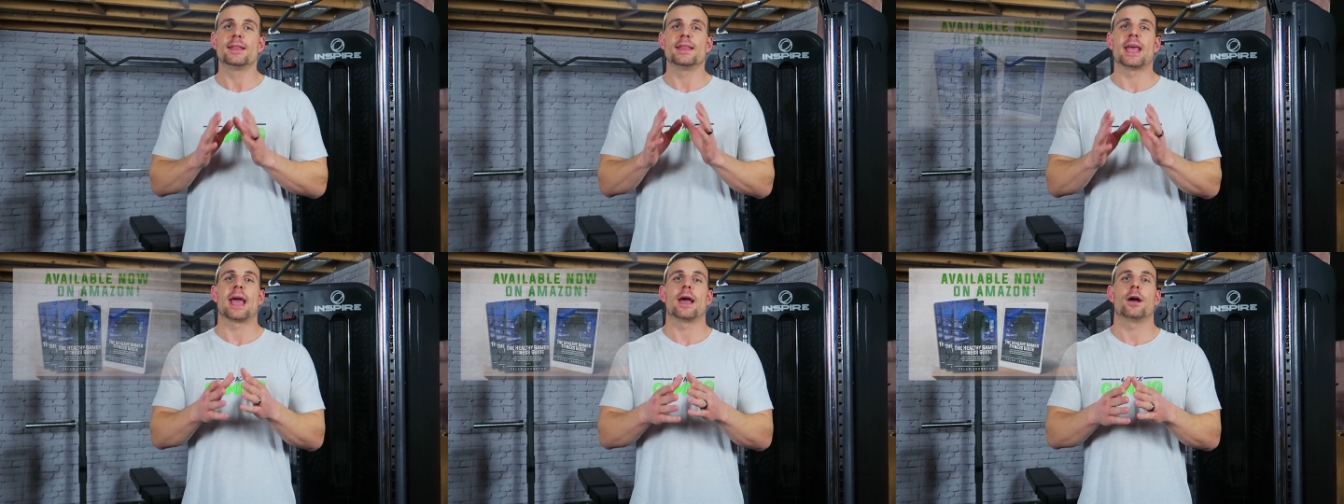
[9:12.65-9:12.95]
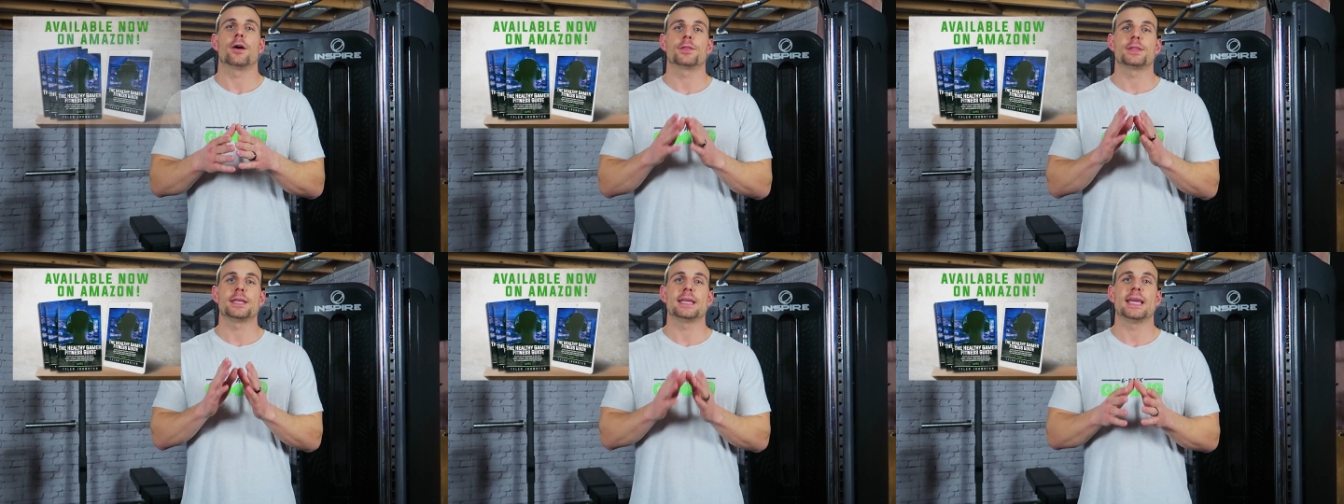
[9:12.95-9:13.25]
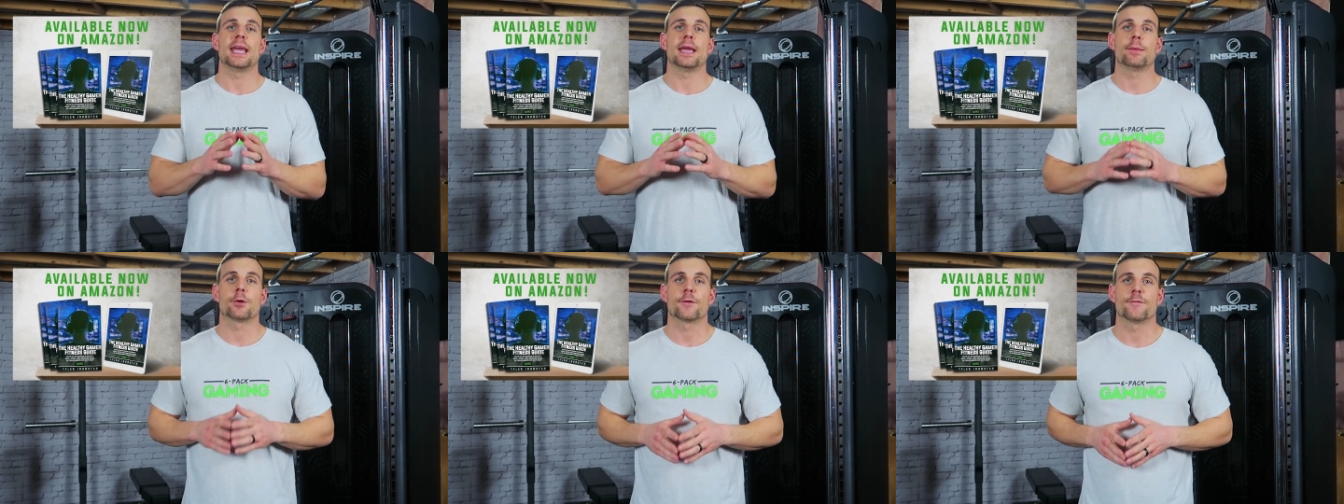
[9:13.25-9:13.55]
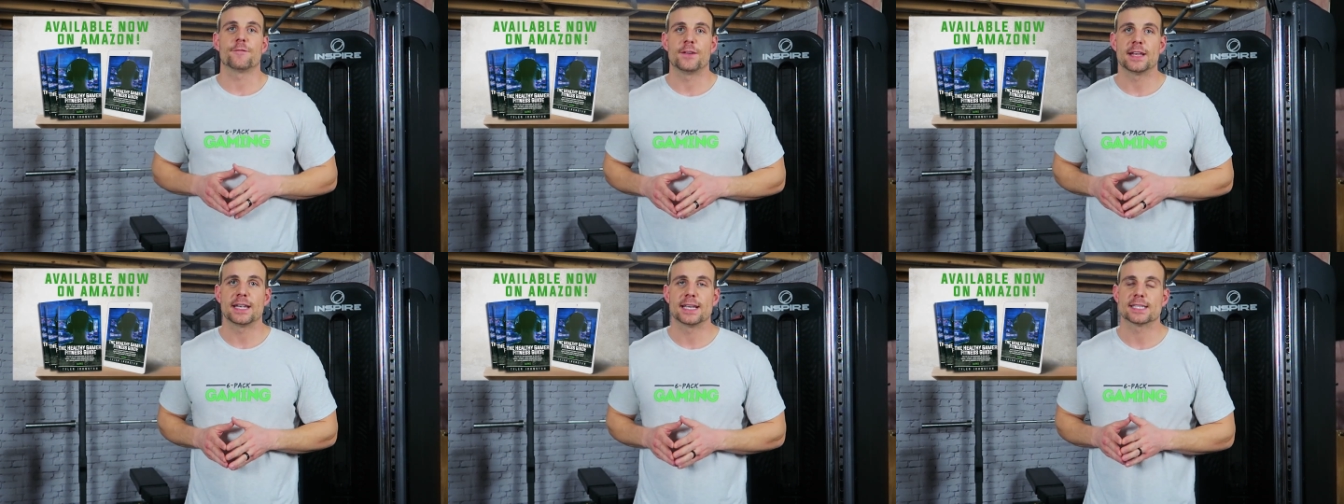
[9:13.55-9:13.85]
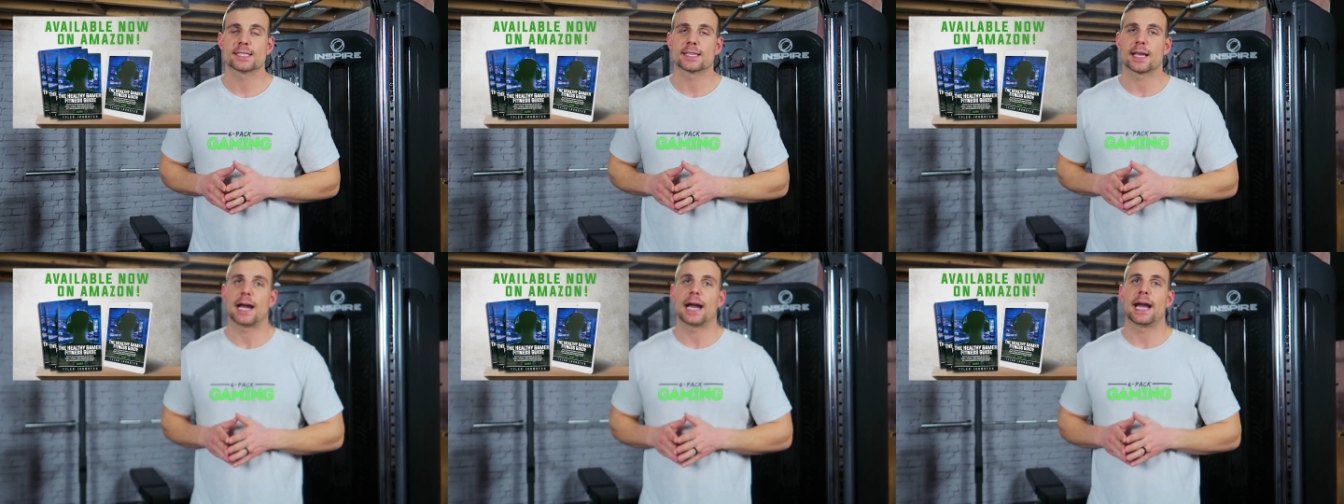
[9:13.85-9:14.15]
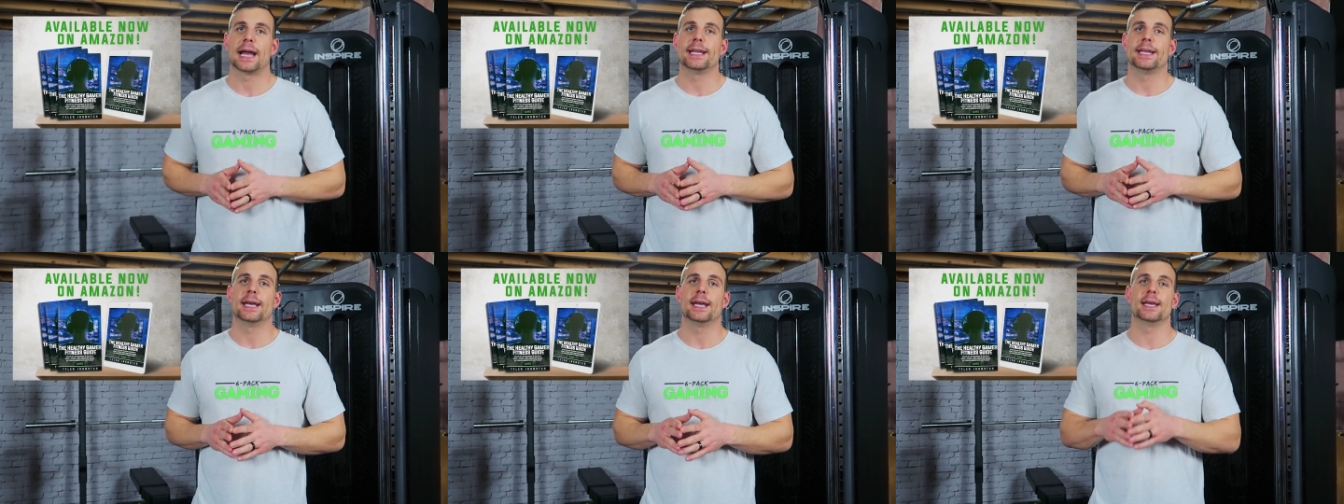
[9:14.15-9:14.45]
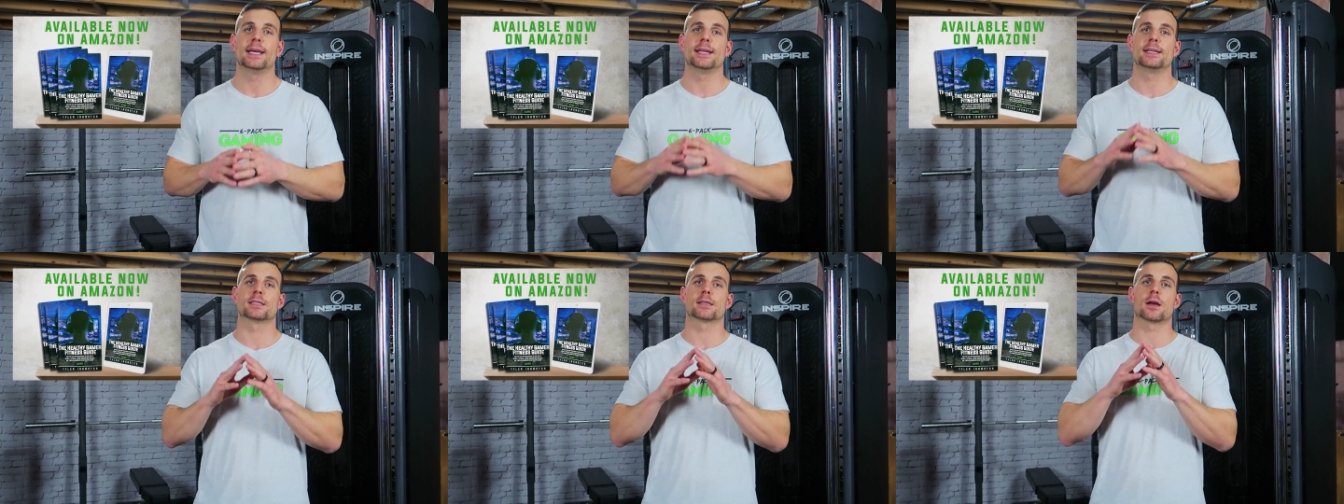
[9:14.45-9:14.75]
The Healthy Gamer Fitness Guide.
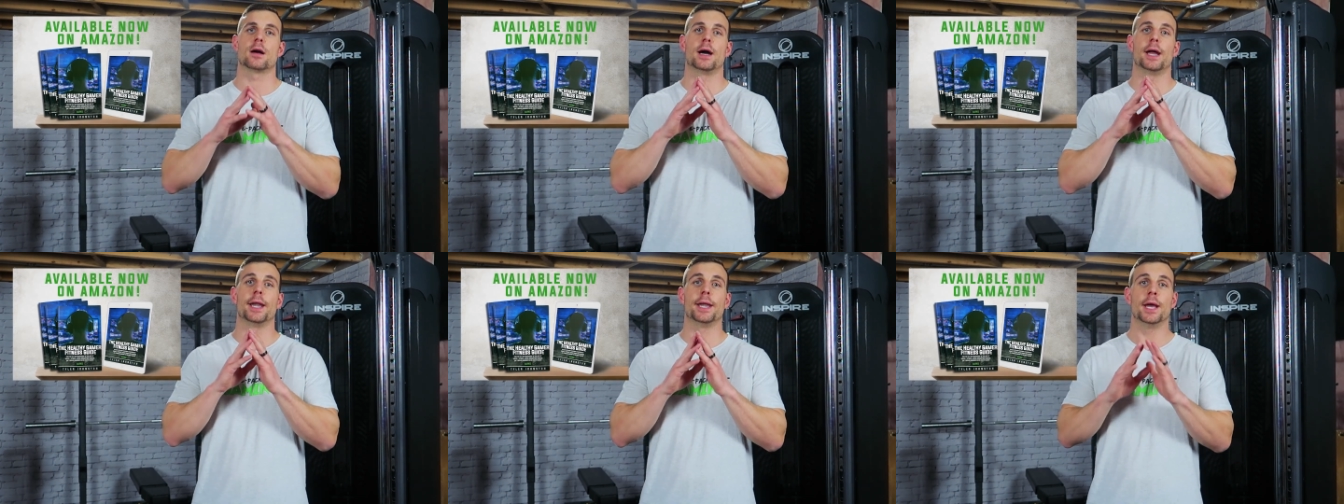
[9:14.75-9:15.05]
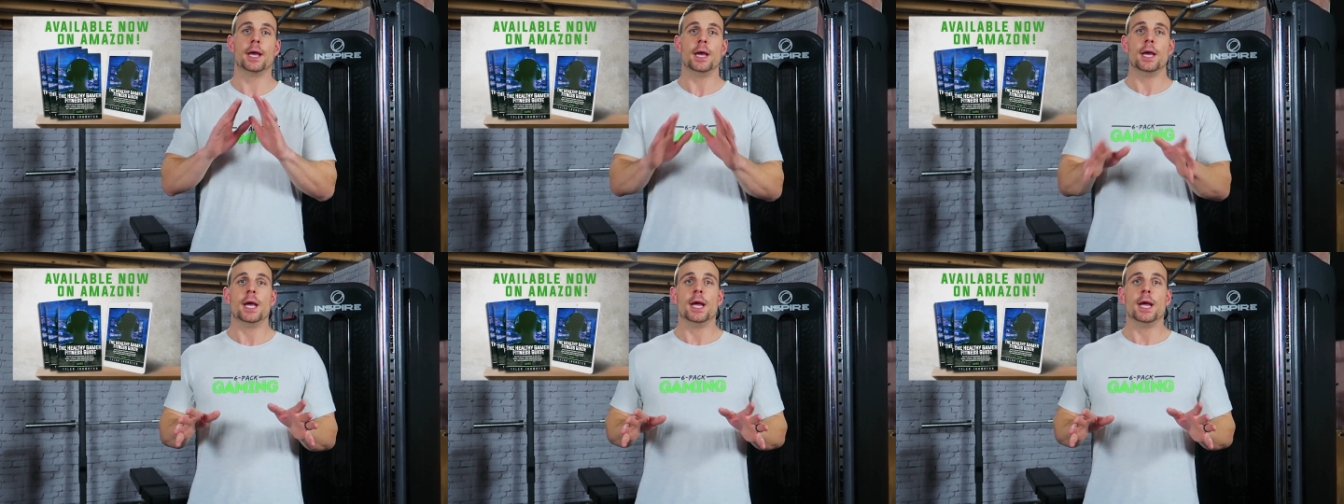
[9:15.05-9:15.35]
It has gone